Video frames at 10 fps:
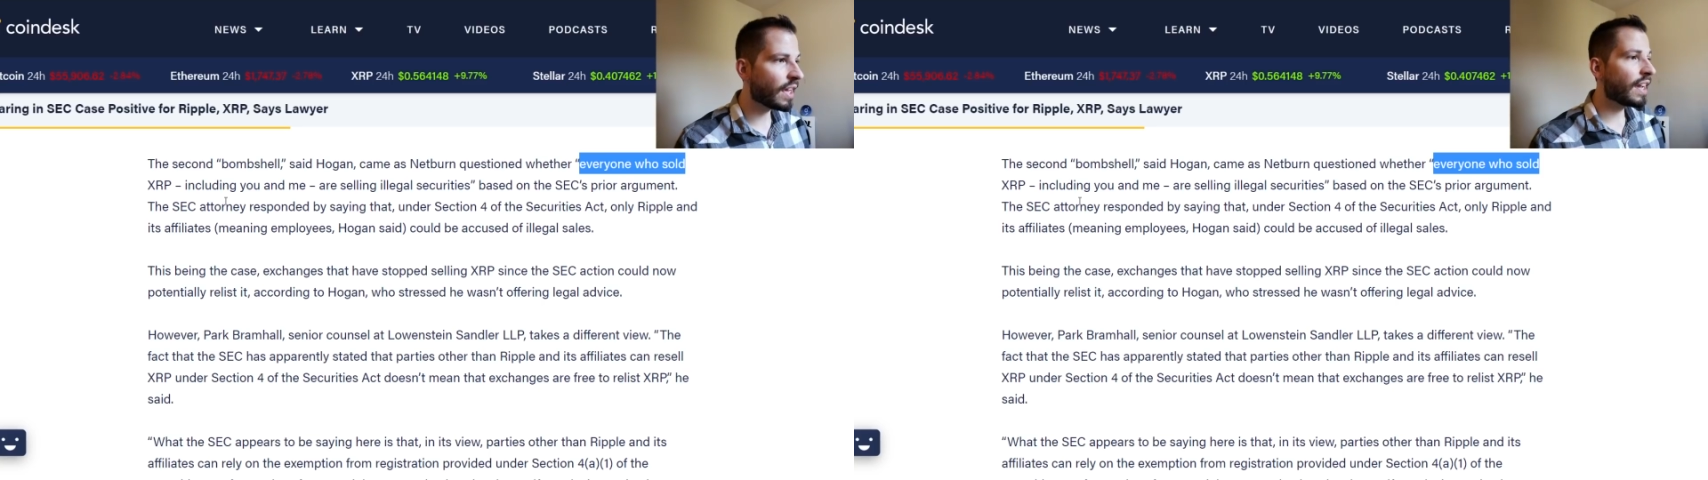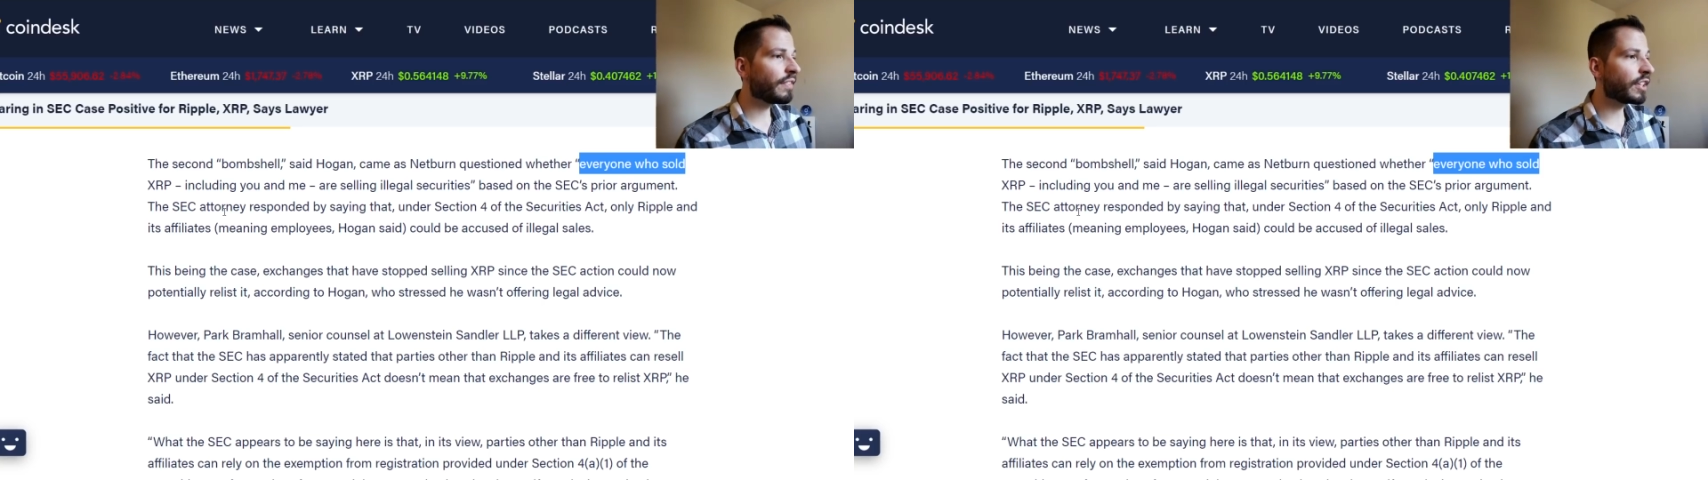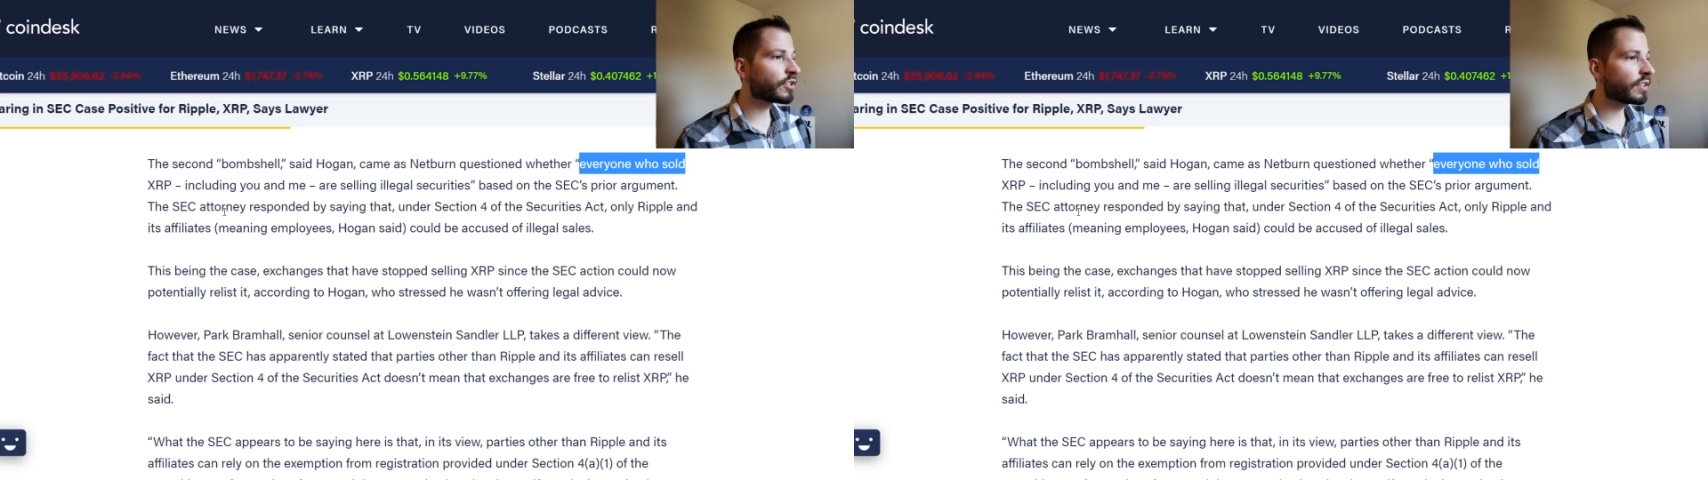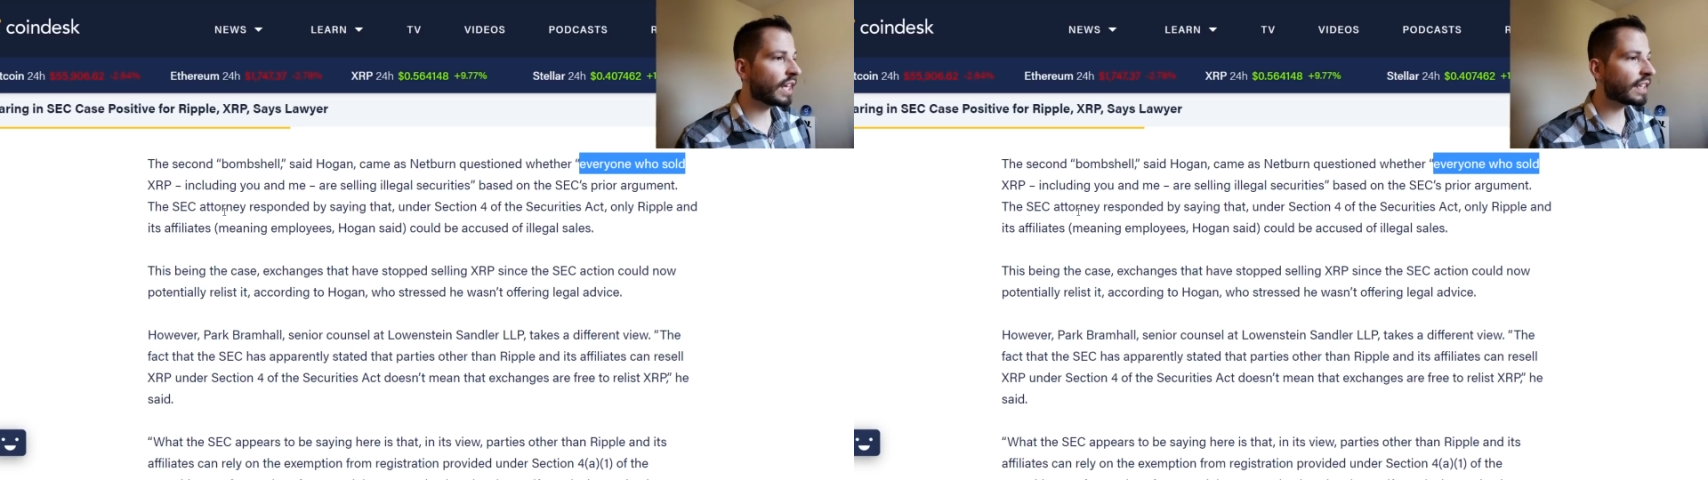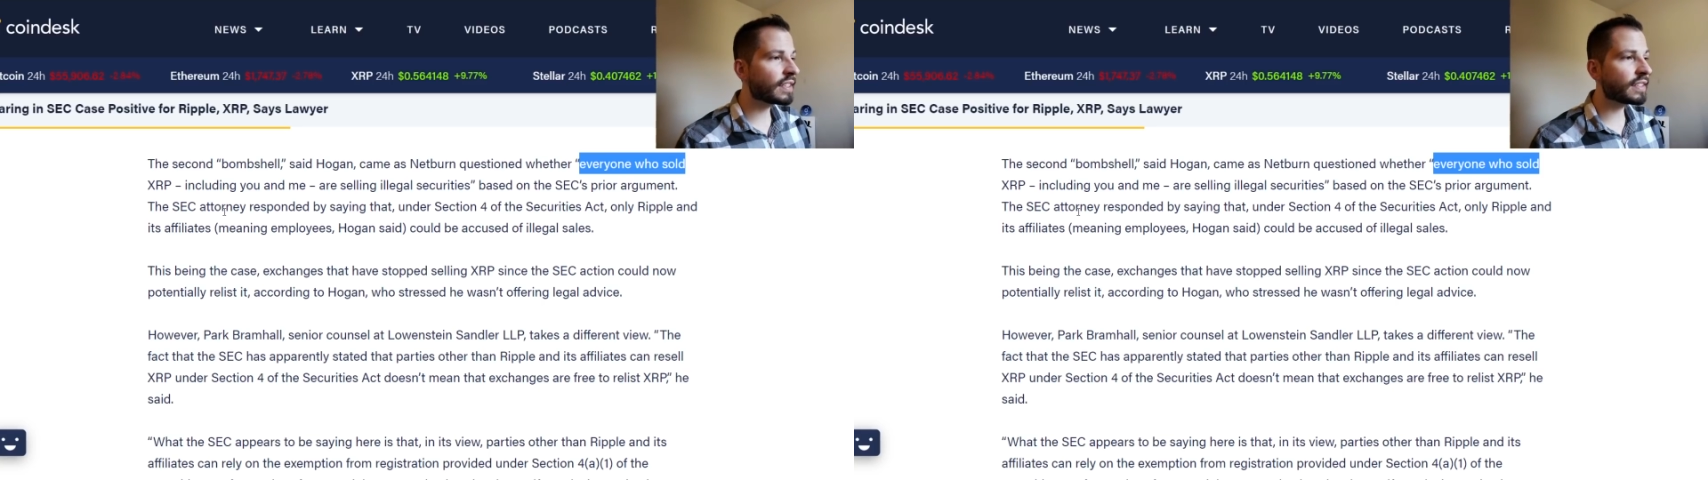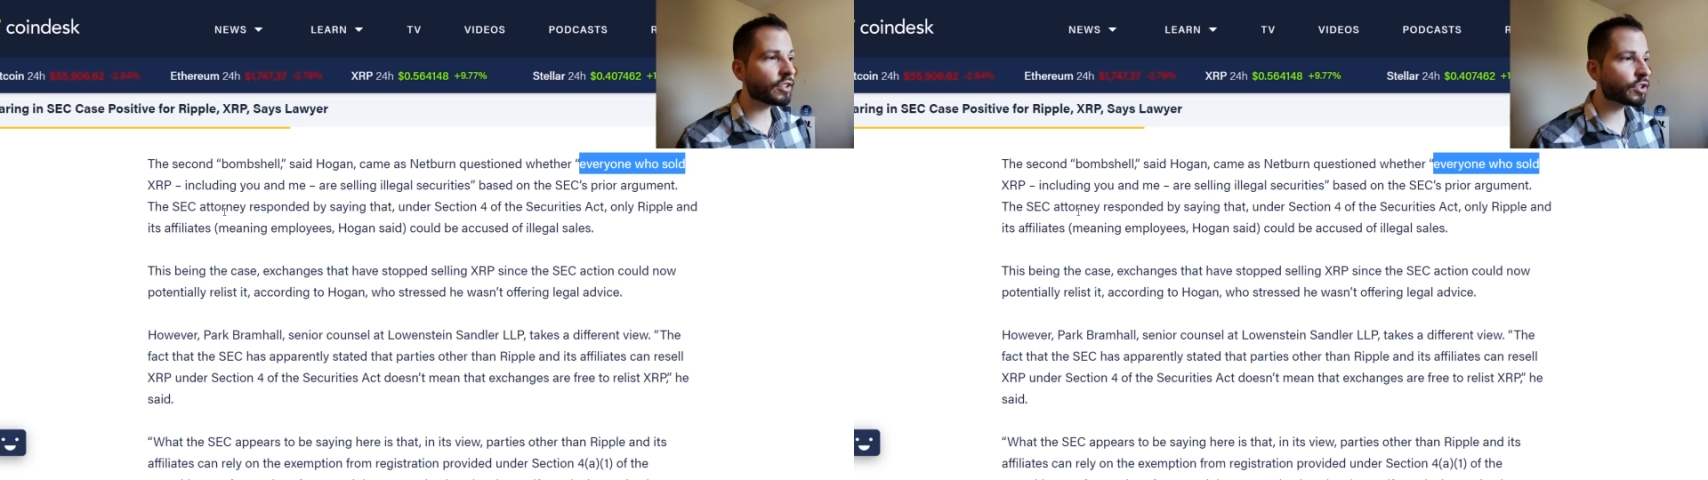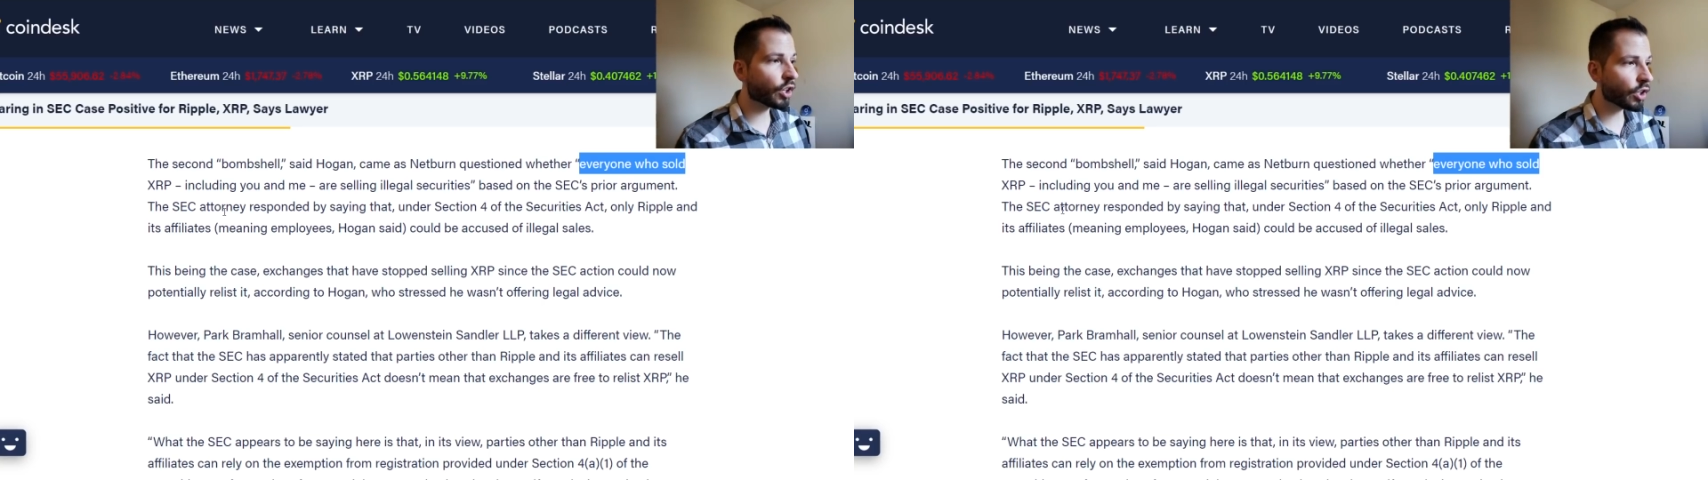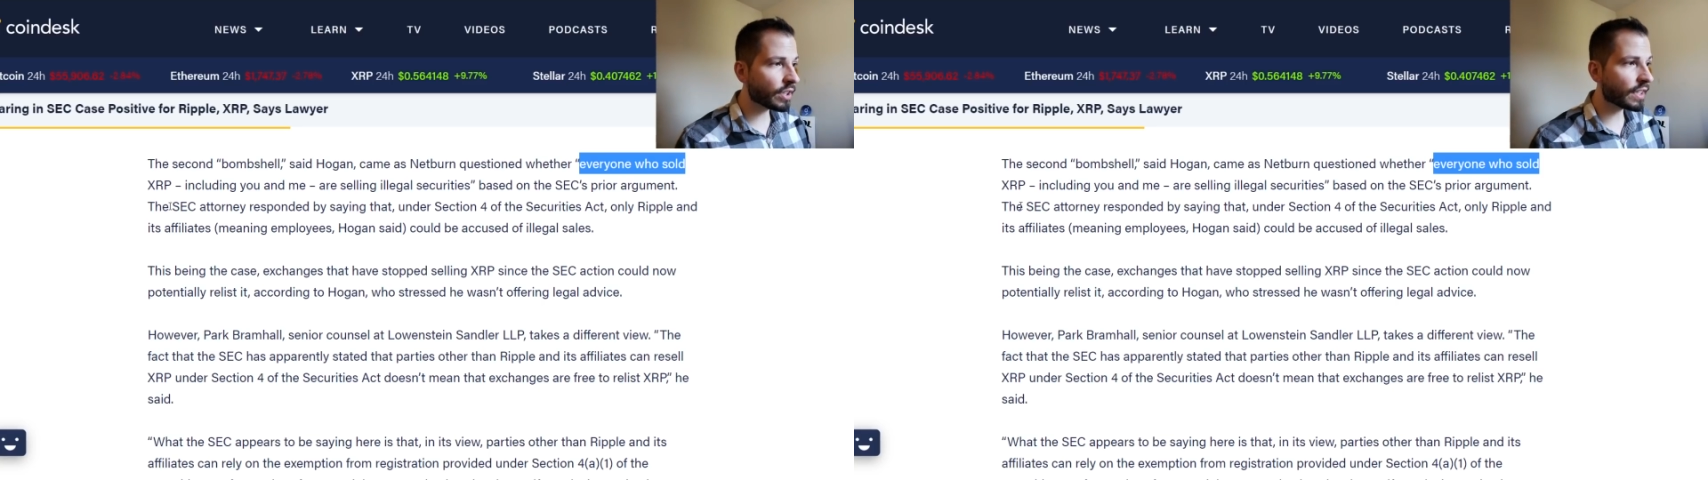The, the S E C
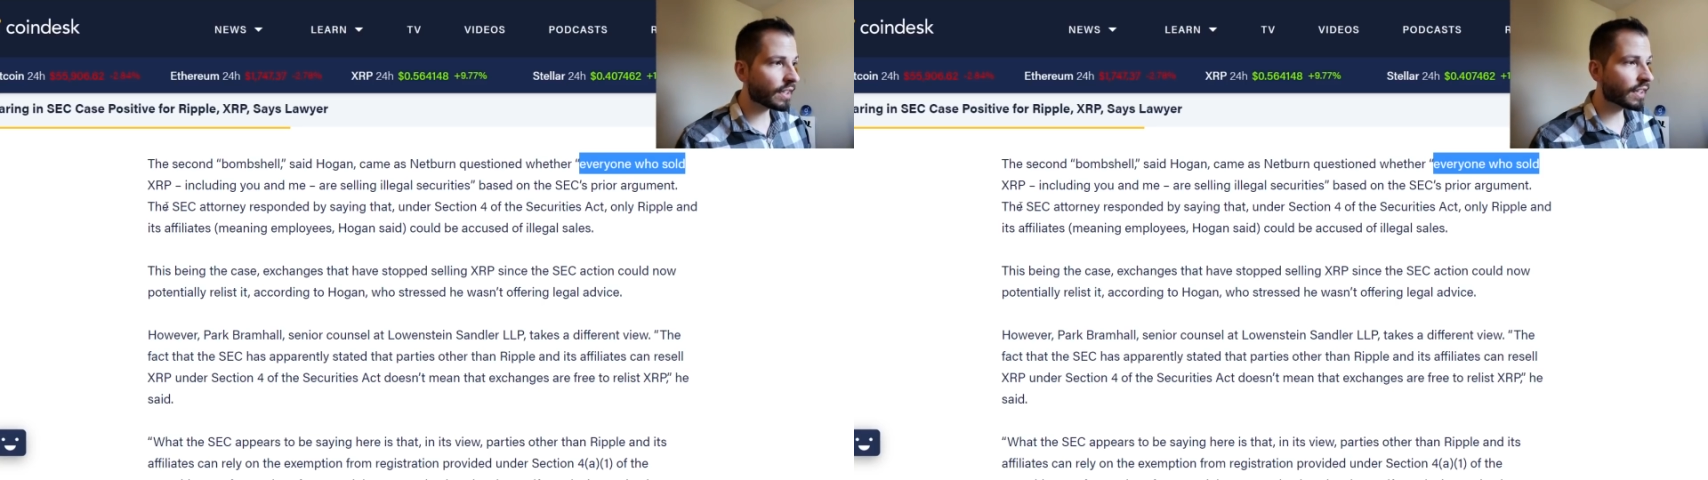attorney,